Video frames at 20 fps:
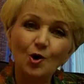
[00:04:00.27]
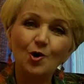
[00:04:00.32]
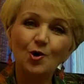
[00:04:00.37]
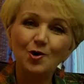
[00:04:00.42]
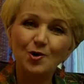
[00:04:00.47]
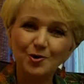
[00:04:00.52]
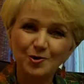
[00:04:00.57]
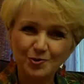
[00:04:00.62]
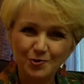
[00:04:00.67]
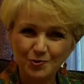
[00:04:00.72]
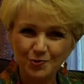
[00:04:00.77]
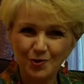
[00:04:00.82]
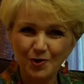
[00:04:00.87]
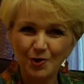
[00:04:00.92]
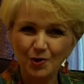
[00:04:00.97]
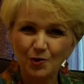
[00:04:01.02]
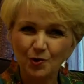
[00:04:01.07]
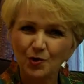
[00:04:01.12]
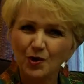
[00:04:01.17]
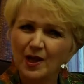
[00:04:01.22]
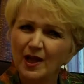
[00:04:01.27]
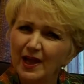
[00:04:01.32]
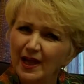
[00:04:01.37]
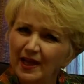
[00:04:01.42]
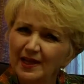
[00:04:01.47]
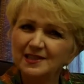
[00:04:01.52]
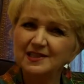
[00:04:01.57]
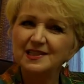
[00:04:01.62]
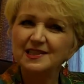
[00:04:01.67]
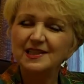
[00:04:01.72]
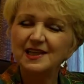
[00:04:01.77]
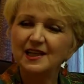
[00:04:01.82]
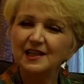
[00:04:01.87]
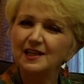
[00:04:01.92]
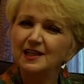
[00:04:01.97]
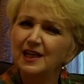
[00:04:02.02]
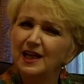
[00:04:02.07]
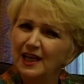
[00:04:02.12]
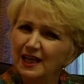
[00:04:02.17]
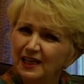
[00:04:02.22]
her control and
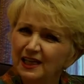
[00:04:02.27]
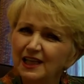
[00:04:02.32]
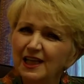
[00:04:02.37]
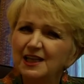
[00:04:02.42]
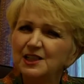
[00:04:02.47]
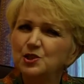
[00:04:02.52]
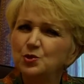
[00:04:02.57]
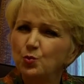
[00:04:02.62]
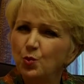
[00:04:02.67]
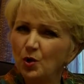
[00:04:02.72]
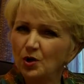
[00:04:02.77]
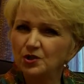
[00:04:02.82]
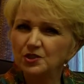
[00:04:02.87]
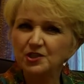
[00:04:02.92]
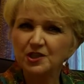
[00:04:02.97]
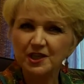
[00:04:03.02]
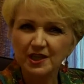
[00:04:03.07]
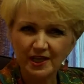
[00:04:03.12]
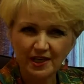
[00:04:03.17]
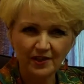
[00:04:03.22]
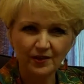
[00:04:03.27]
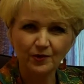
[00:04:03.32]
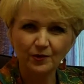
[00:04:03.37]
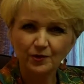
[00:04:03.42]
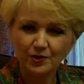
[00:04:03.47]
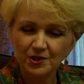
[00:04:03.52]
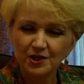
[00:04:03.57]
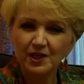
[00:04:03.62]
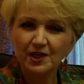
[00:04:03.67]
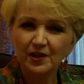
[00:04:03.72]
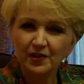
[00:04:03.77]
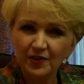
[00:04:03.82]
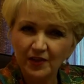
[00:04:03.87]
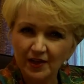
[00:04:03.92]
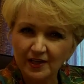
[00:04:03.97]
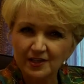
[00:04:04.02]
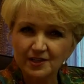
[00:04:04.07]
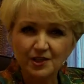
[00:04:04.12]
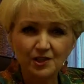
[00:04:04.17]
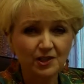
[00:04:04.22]
say, let's work together to get
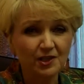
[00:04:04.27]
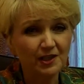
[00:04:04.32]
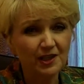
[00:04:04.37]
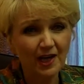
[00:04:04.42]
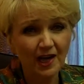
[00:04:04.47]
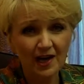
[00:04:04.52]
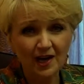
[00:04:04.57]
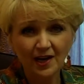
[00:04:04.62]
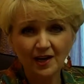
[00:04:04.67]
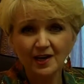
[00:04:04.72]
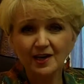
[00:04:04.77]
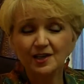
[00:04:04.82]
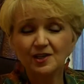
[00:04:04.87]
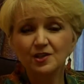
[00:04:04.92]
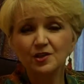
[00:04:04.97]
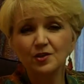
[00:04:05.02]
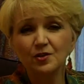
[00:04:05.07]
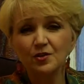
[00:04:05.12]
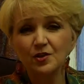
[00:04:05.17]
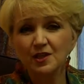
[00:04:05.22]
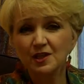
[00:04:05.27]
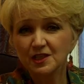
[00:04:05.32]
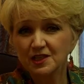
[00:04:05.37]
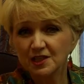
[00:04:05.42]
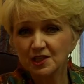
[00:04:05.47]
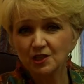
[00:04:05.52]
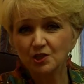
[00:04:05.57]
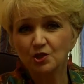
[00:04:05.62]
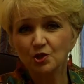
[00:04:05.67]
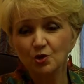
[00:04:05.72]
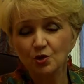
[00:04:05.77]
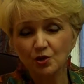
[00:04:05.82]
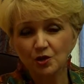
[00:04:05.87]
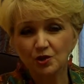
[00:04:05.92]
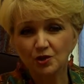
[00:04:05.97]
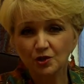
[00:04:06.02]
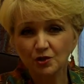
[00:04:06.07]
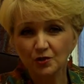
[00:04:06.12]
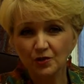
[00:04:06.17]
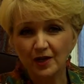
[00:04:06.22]
that done. I can do this and you
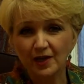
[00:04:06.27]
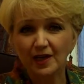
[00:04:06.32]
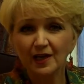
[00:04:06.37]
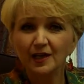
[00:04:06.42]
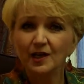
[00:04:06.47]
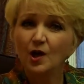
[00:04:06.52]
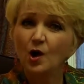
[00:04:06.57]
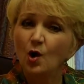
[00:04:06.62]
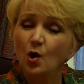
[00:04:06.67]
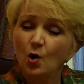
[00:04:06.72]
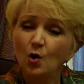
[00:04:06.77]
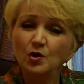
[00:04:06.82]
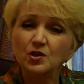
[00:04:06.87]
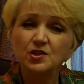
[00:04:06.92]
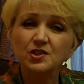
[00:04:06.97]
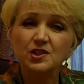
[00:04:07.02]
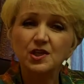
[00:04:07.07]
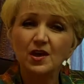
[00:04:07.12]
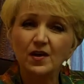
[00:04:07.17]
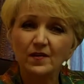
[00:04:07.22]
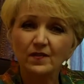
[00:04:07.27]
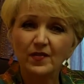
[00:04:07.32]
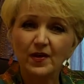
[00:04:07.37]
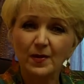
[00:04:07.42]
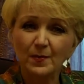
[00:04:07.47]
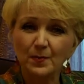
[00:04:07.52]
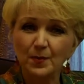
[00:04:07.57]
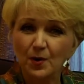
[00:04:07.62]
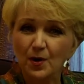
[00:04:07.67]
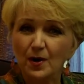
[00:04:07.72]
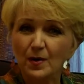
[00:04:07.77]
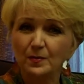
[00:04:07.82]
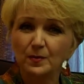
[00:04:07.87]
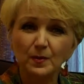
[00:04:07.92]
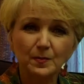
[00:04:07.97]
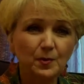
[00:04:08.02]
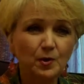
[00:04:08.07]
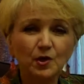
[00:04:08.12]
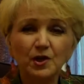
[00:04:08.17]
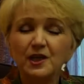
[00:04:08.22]
can do that, or to solve that
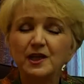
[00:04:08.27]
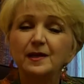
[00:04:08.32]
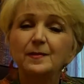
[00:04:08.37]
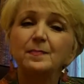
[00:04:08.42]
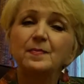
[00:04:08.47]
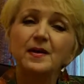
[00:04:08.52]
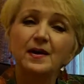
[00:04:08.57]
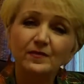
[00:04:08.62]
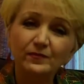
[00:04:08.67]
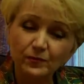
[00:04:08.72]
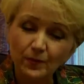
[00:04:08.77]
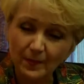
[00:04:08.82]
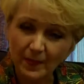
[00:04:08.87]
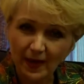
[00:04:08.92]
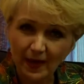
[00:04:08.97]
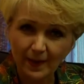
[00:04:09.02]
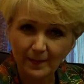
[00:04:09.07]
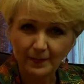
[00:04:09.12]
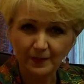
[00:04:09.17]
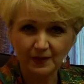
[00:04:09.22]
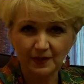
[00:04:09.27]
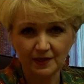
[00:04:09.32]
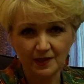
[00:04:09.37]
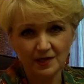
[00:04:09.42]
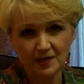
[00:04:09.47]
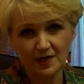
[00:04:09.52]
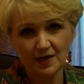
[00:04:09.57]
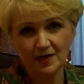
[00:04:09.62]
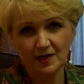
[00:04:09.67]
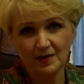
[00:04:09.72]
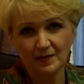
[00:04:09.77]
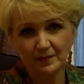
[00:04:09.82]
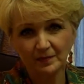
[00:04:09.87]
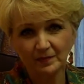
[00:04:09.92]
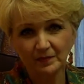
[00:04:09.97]
problem, or to keep that from happening again.